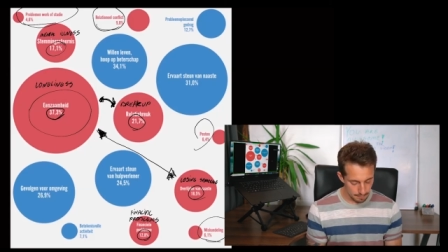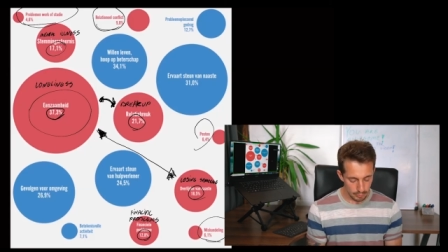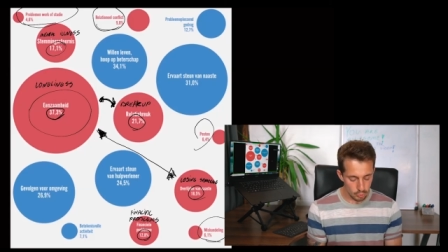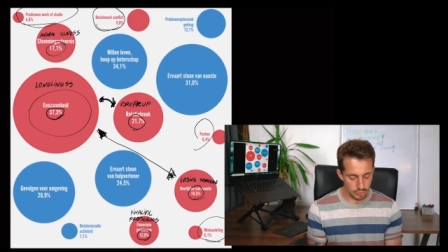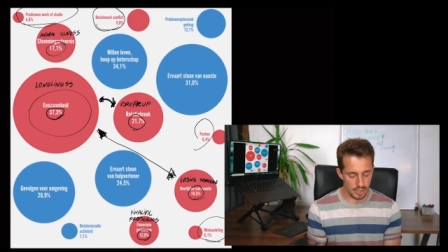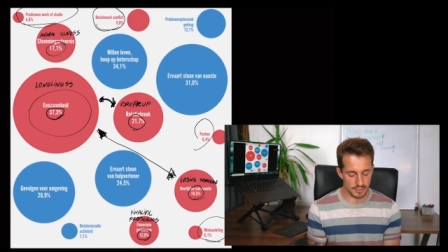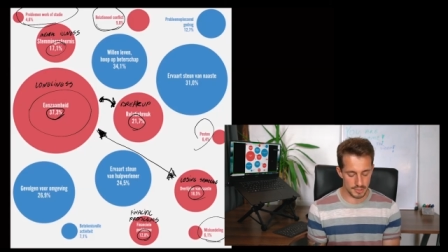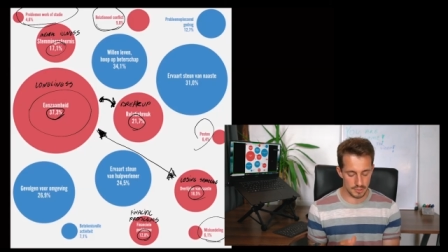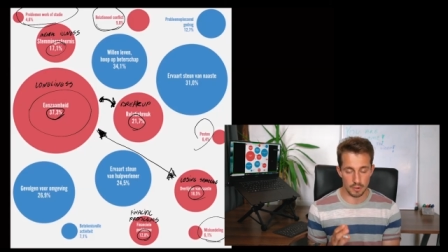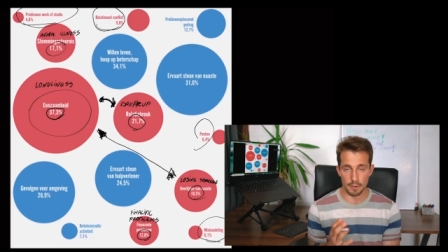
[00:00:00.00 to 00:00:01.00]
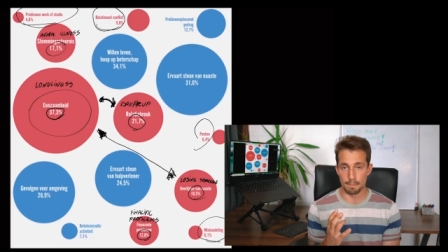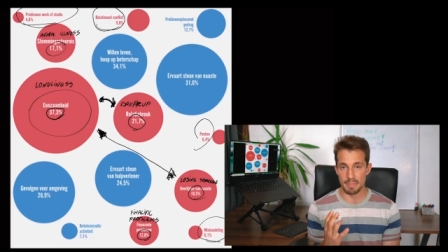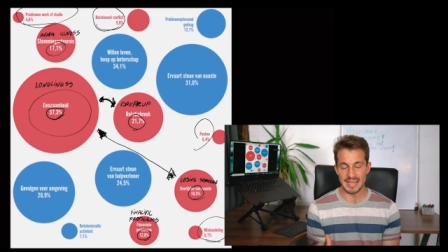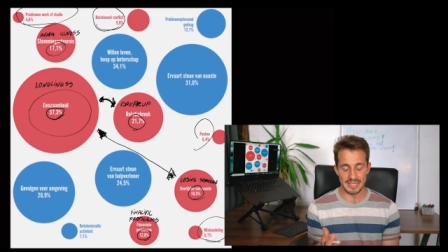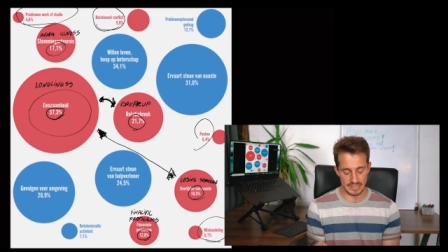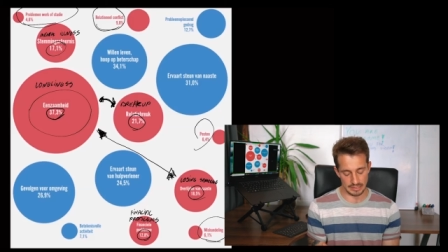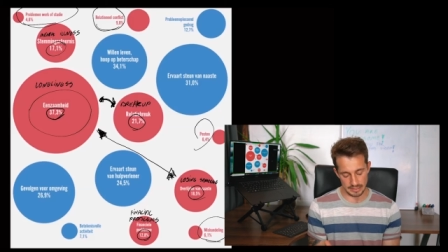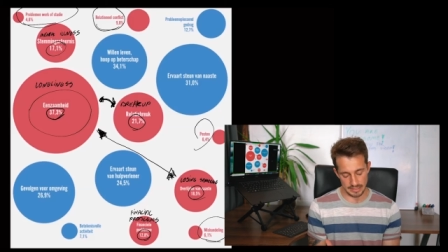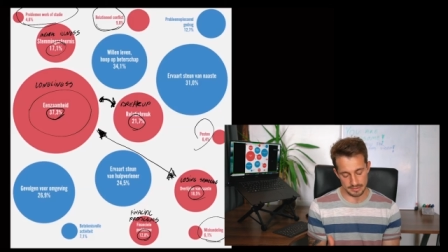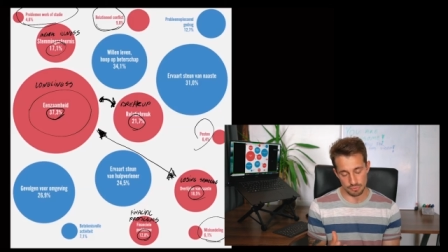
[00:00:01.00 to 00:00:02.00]
The blue dots are
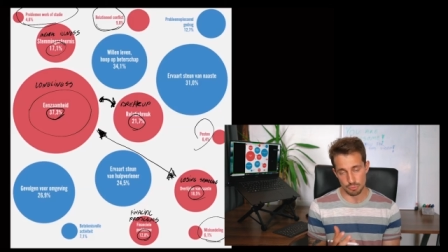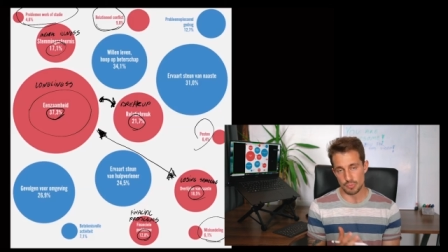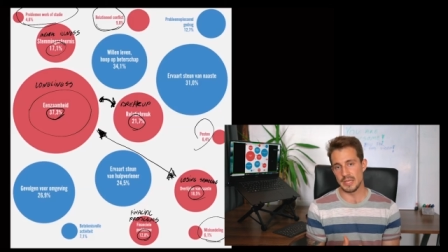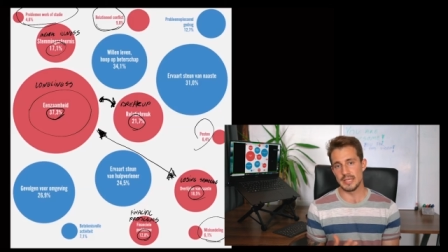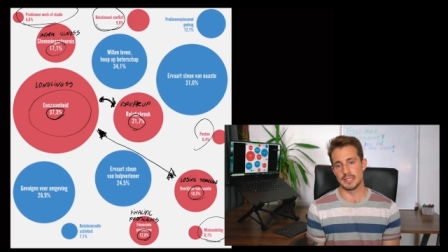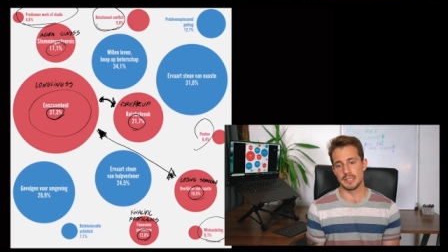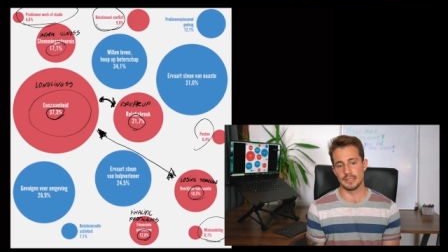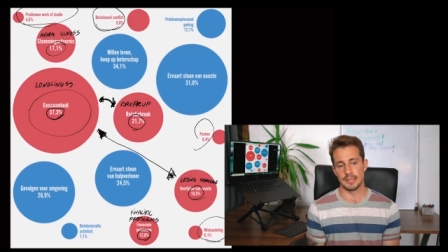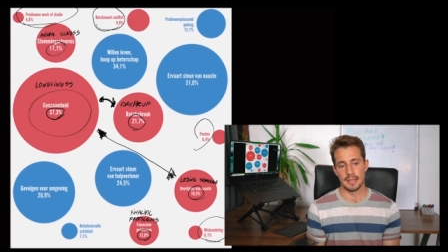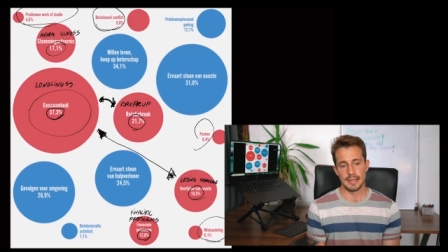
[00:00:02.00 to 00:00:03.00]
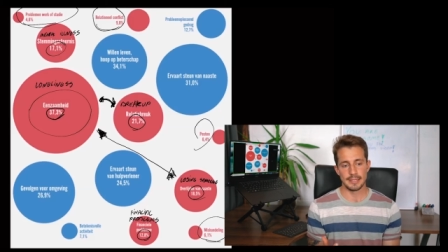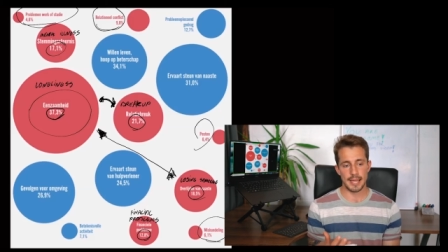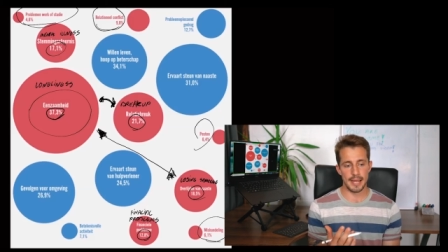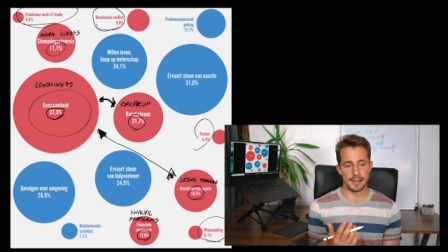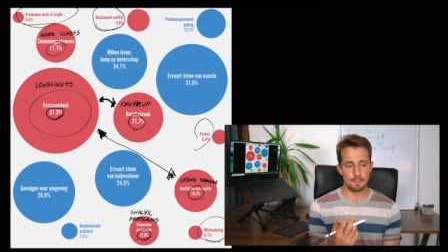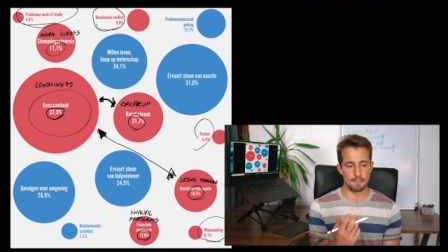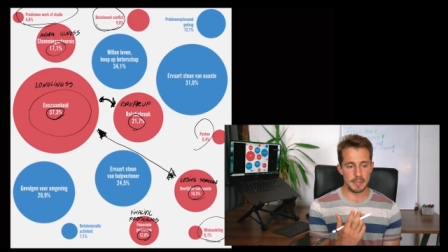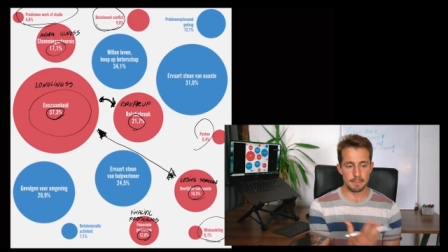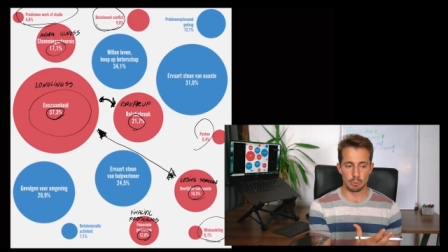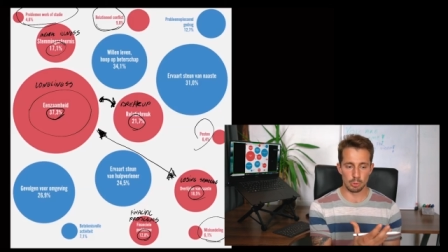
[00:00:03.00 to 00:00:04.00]
basically the reason that
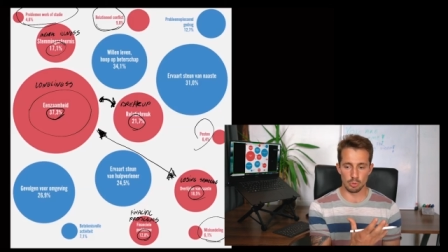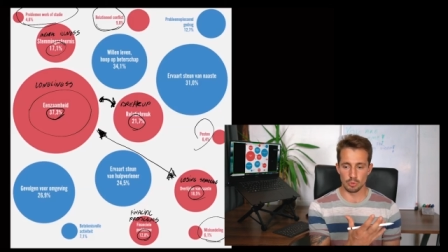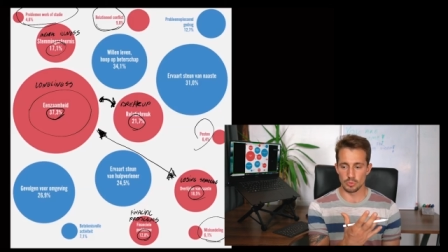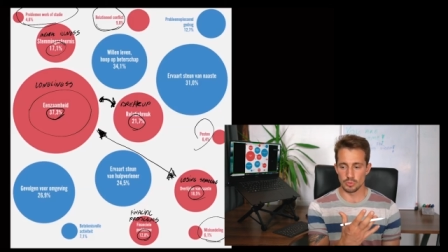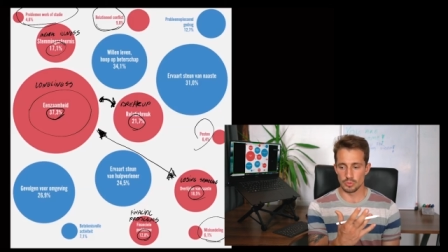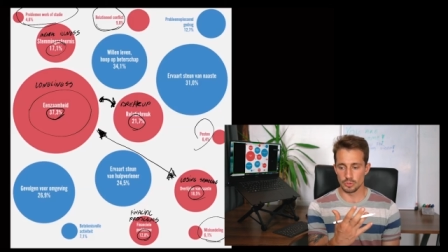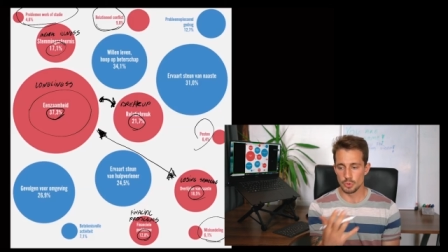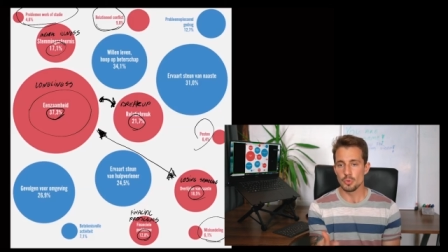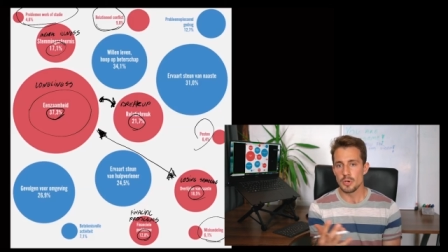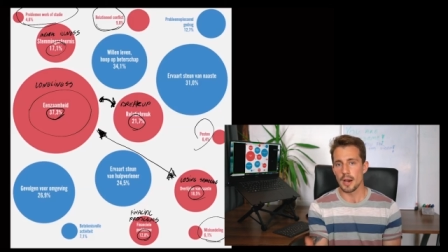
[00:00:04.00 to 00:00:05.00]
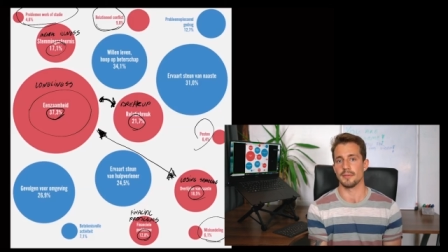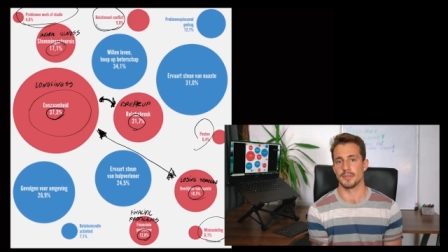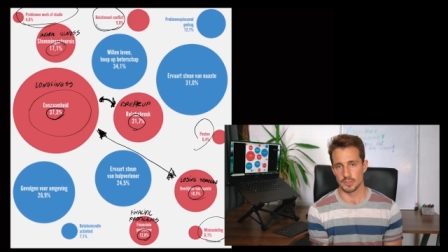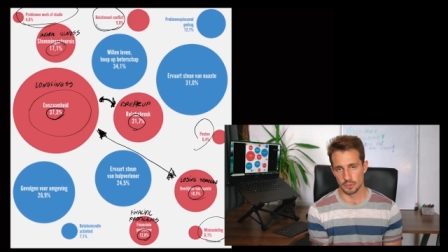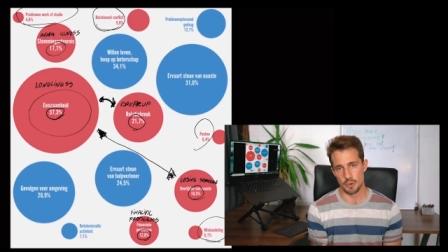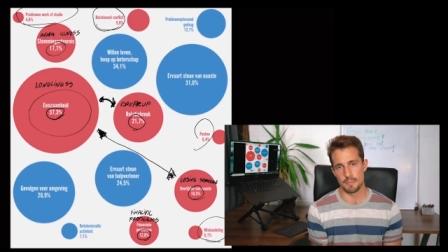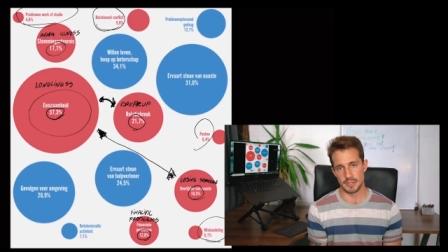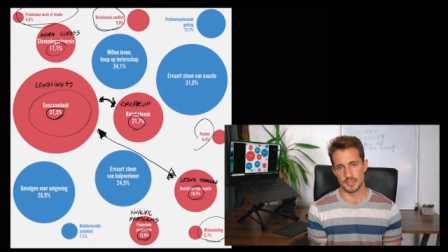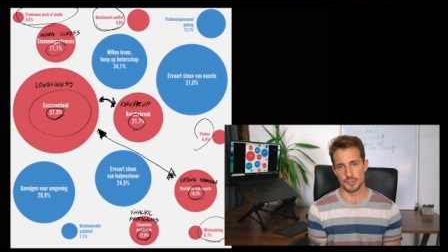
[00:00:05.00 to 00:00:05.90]
people do not commit